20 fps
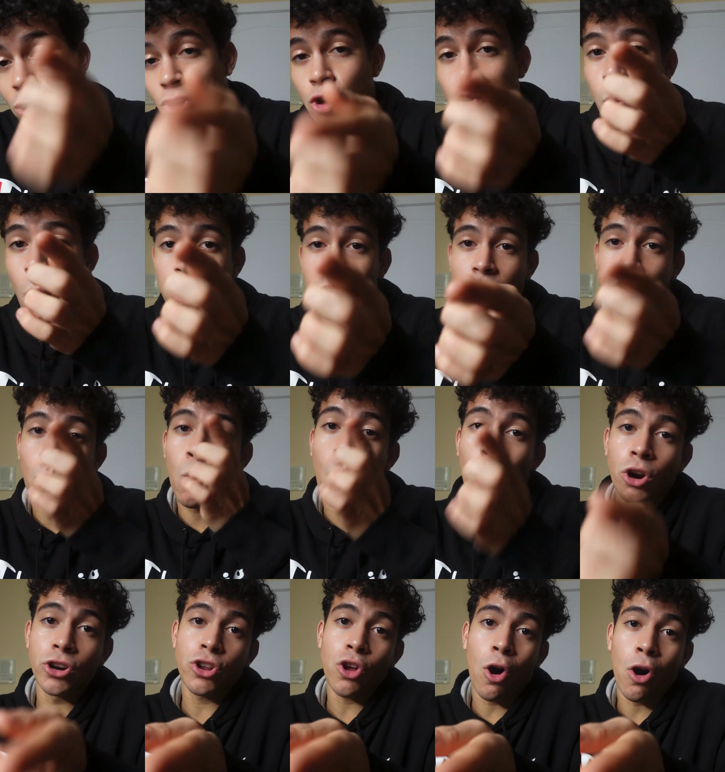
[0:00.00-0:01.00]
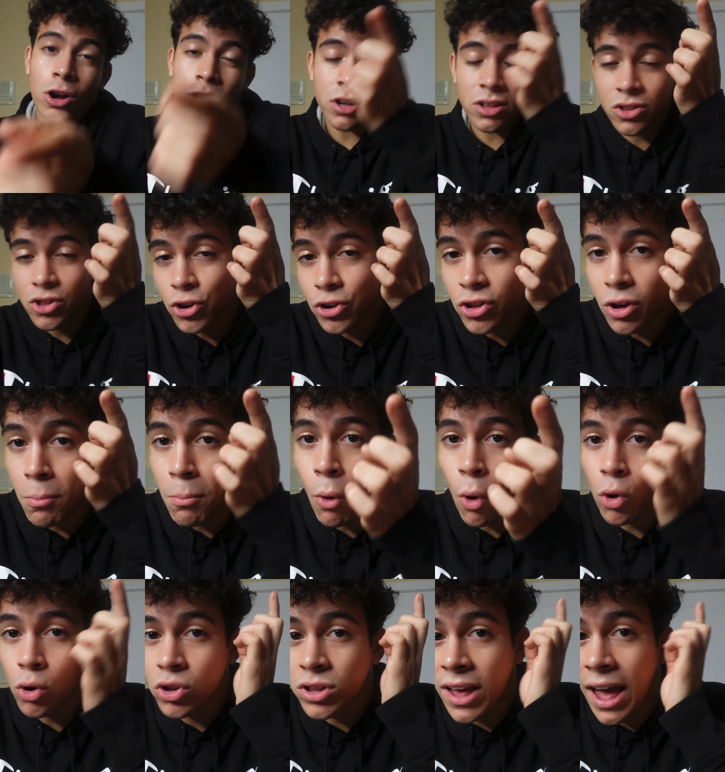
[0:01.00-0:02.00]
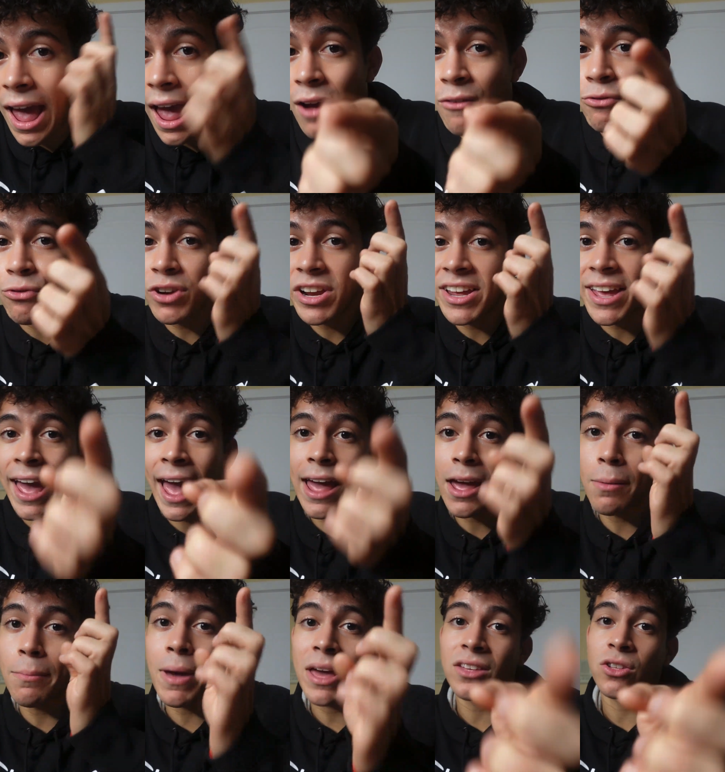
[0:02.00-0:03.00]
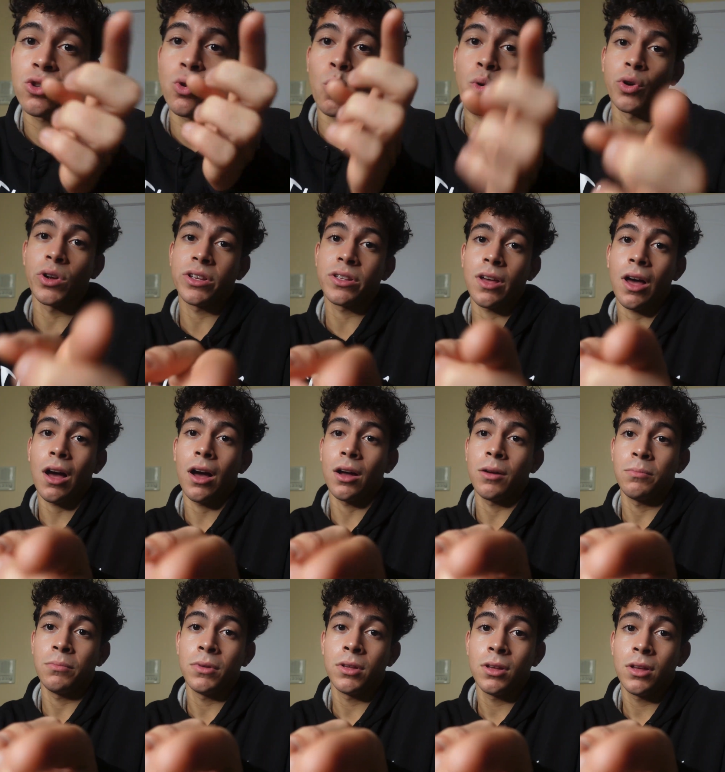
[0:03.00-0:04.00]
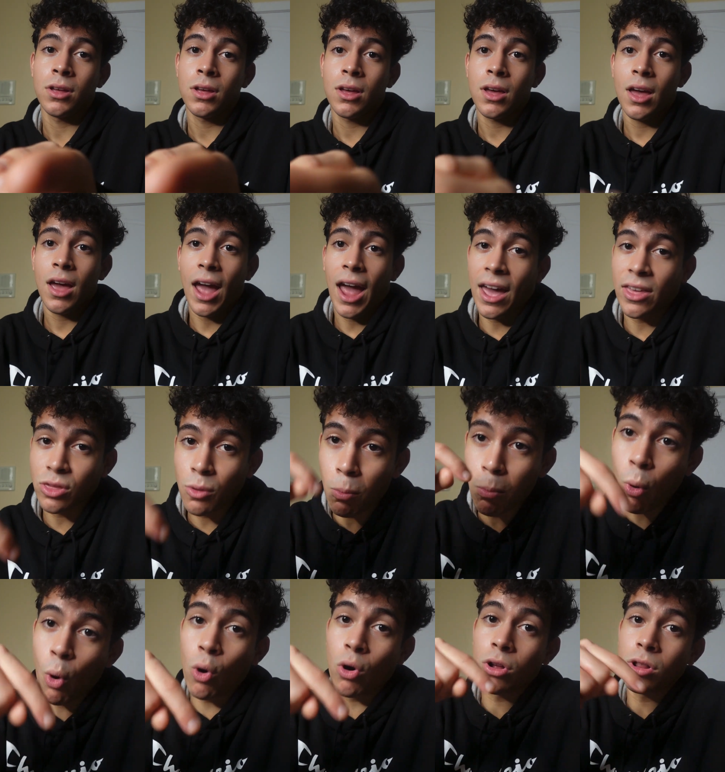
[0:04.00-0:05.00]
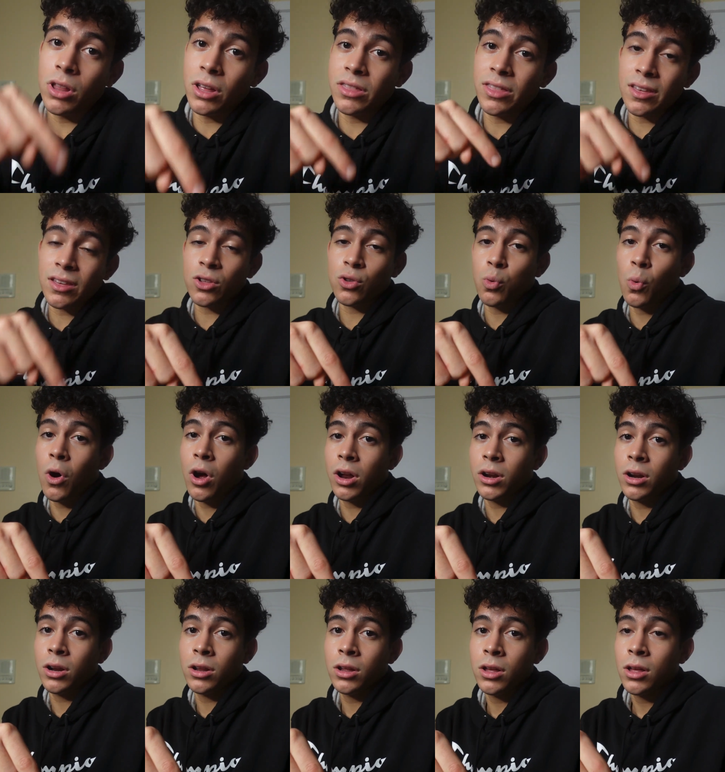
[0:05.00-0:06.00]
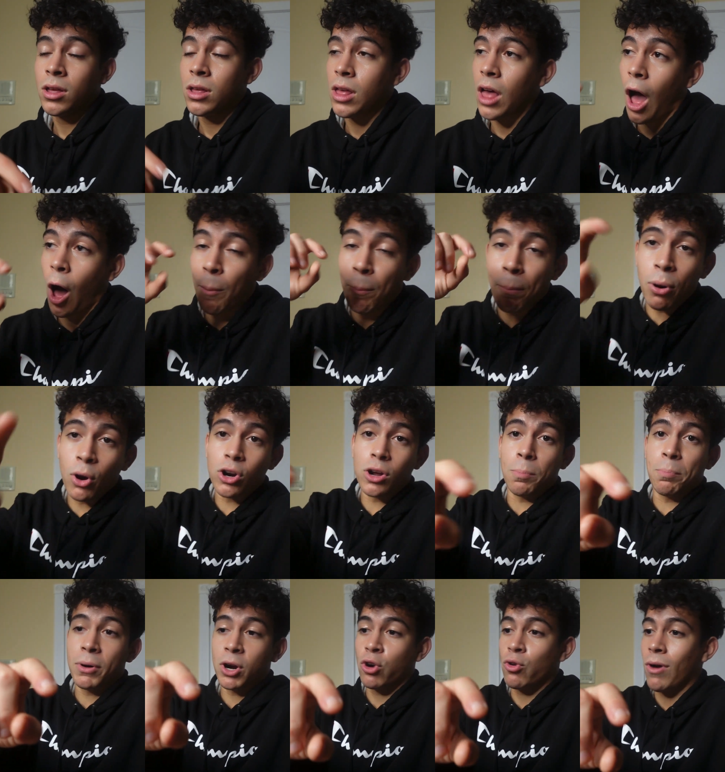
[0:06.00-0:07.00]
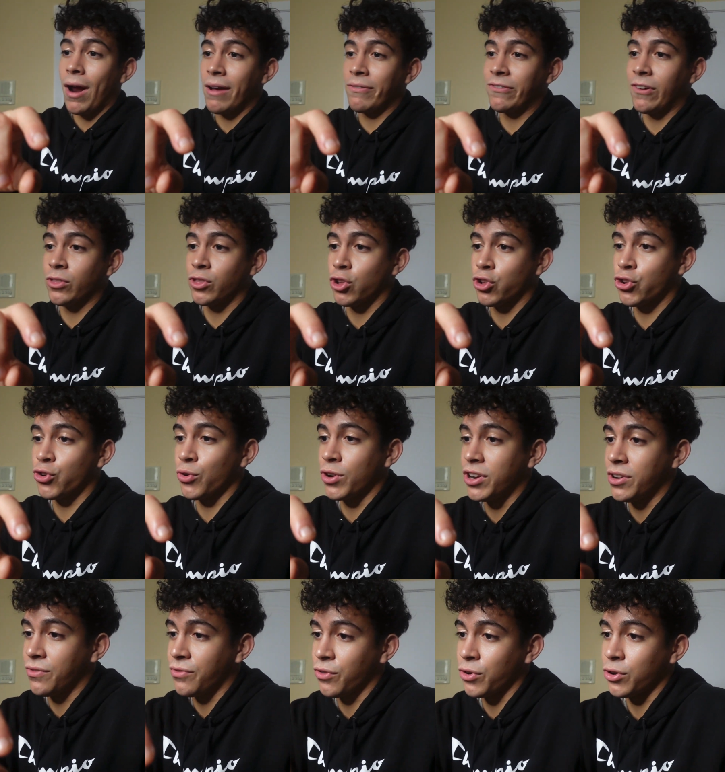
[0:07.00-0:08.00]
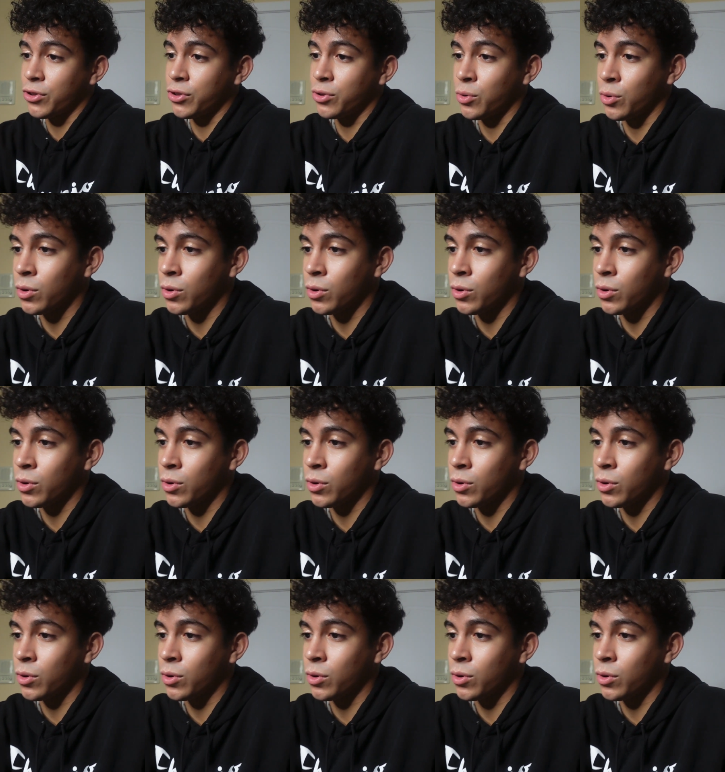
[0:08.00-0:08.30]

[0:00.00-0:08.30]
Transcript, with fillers: just wanted to warn y'all because there's a moral to every KMA story time. And the moral of this one, I'll put up a graph on the screen for you.